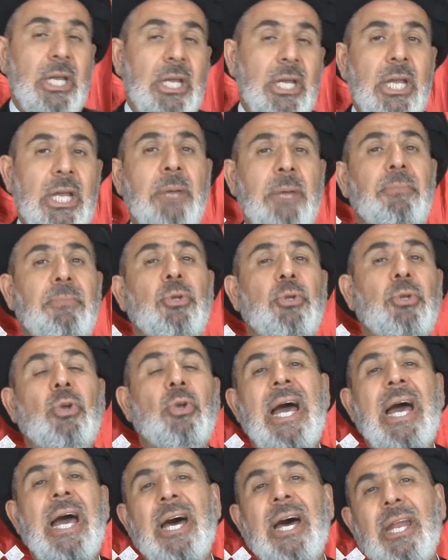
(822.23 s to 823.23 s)
Ibn
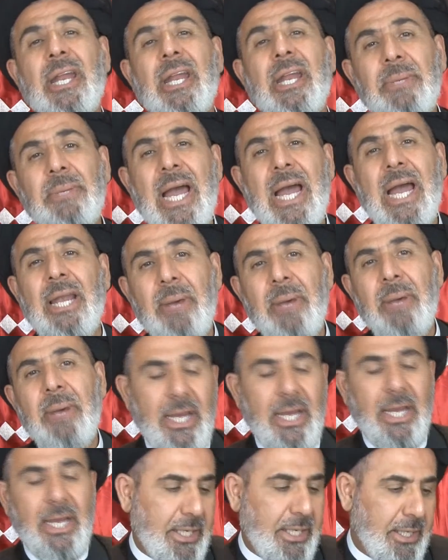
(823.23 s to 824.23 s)
al-Arabi
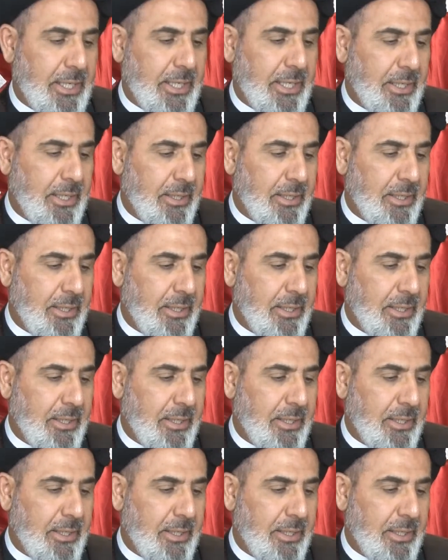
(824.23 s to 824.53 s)
al-Maliki.